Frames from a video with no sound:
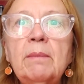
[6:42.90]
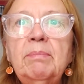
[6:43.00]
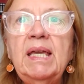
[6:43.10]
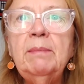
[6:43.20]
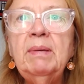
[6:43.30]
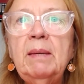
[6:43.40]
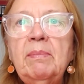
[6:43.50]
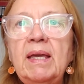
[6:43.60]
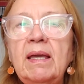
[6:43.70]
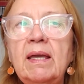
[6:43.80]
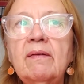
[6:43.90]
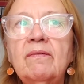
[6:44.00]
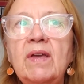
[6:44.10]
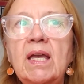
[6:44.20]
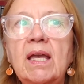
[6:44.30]

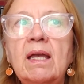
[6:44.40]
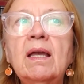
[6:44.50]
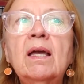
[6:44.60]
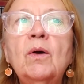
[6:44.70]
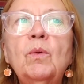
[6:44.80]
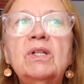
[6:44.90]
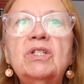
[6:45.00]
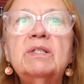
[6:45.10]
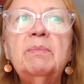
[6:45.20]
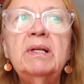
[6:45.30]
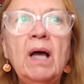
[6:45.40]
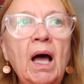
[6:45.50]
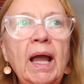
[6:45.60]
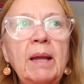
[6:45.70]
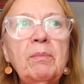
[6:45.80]
BPPV, which is
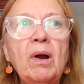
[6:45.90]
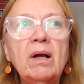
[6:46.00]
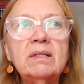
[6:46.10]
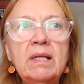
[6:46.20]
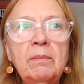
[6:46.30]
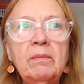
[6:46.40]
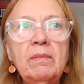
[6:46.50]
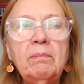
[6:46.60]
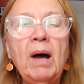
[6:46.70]
benign paroxysmal